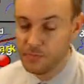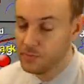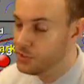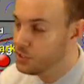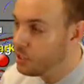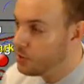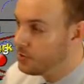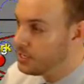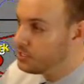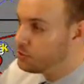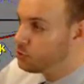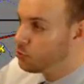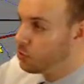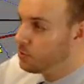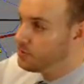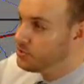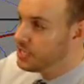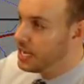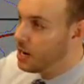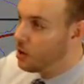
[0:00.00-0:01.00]
So these
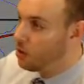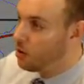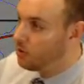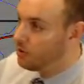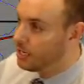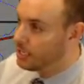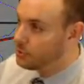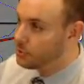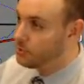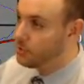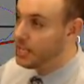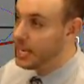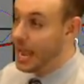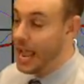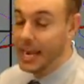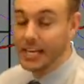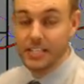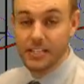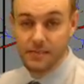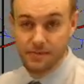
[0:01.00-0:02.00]
storms, they are electrically
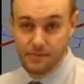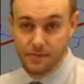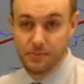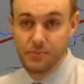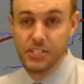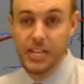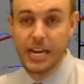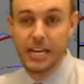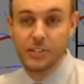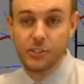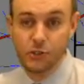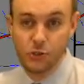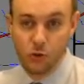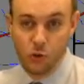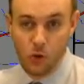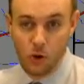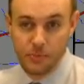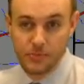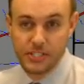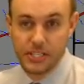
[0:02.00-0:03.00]
active, saying
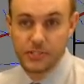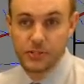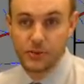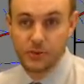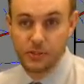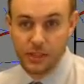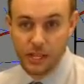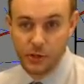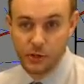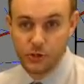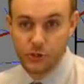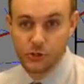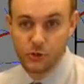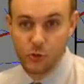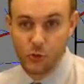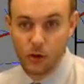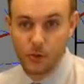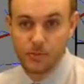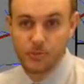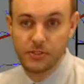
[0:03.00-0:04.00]
storms. These are
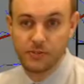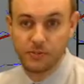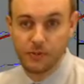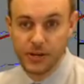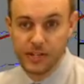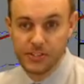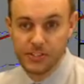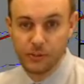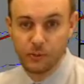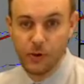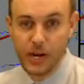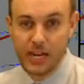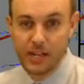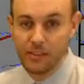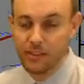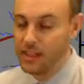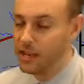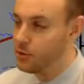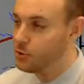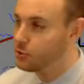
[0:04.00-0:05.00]
thunderstorms, freezing
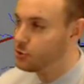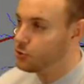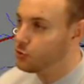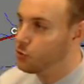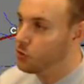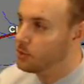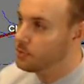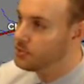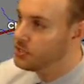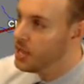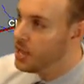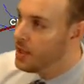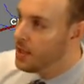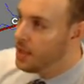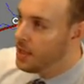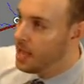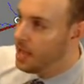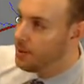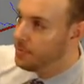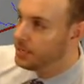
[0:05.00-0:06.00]
rain thunderstorms.
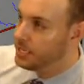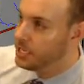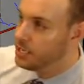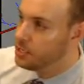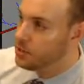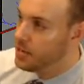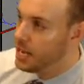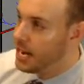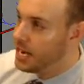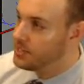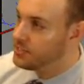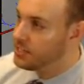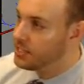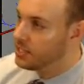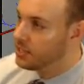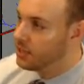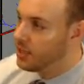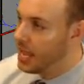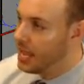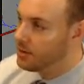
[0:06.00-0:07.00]
But again, you can
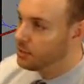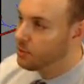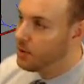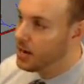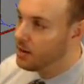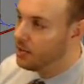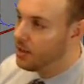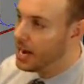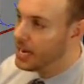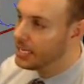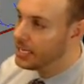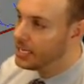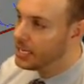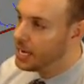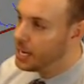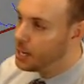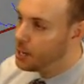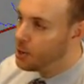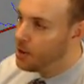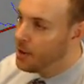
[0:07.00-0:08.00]
see the cloud of ground
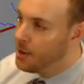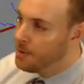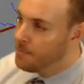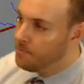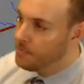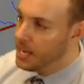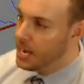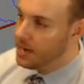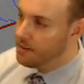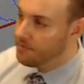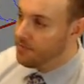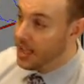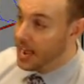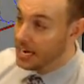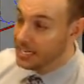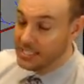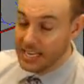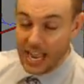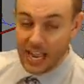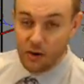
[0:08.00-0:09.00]
lightning here. And in
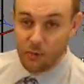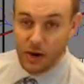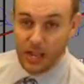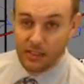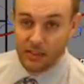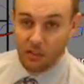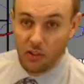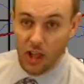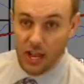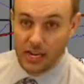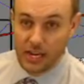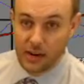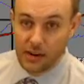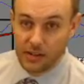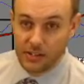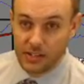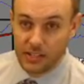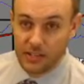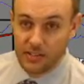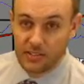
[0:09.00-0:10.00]
fact, down around the Lawton
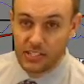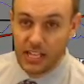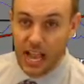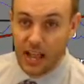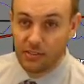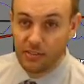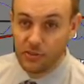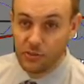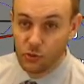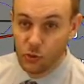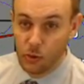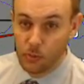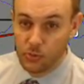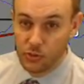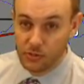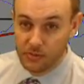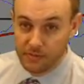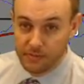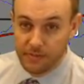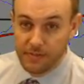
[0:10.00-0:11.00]
area and to the south, the
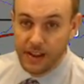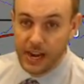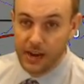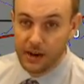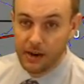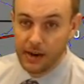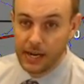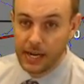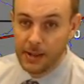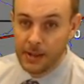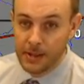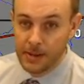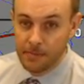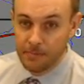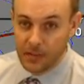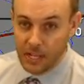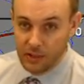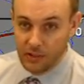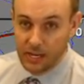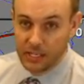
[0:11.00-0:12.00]
storms are very
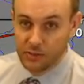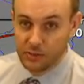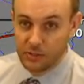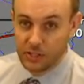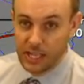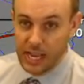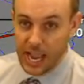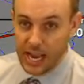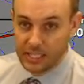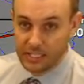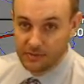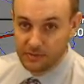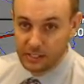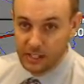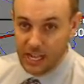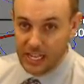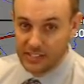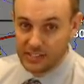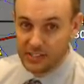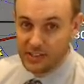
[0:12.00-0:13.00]
electrically active.
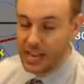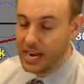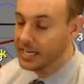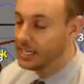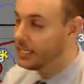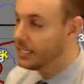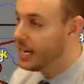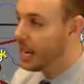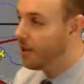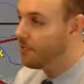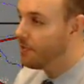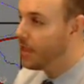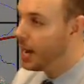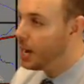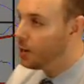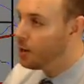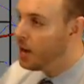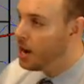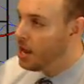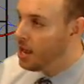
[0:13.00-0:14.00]
Lots of lightning down
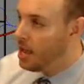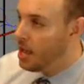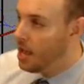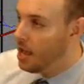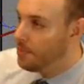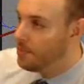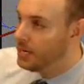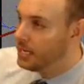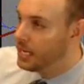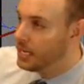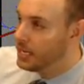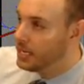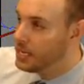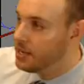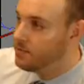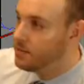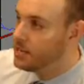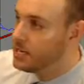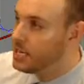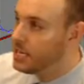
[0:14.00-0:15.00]
there. But again,
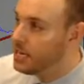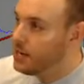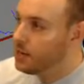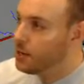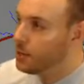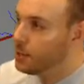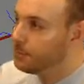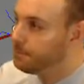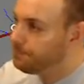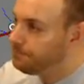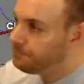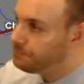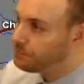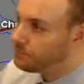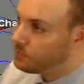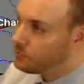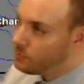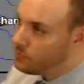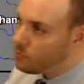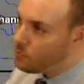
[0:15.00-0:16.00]
even here
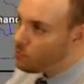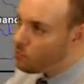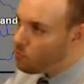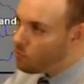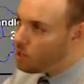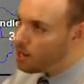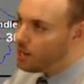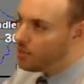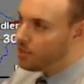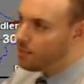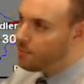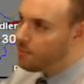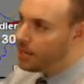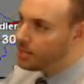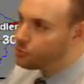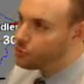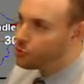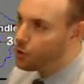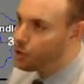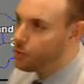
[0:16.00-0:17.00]
in the
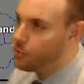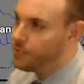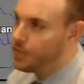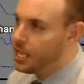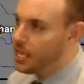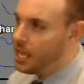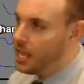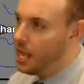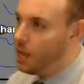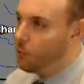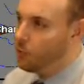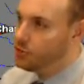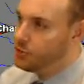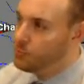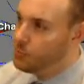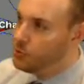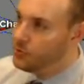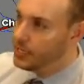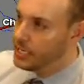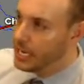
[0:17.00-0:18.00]
metro,
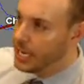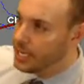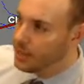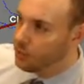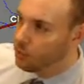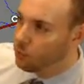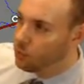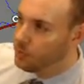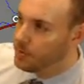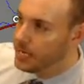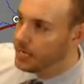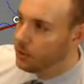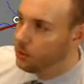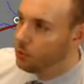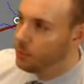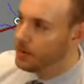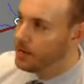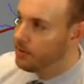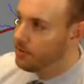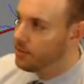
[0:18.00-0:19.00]
what's moving in, there will be a
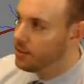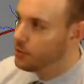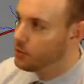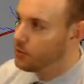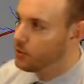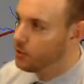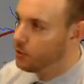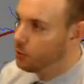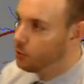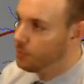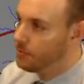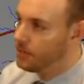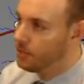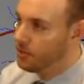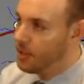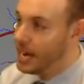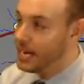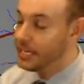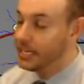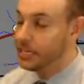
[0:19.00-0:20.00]
little bit of thunder and a little bit
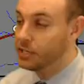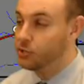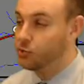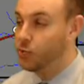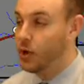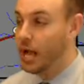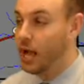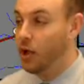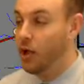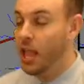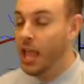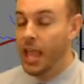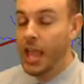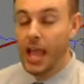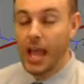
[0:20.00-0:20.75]
of lightning as well.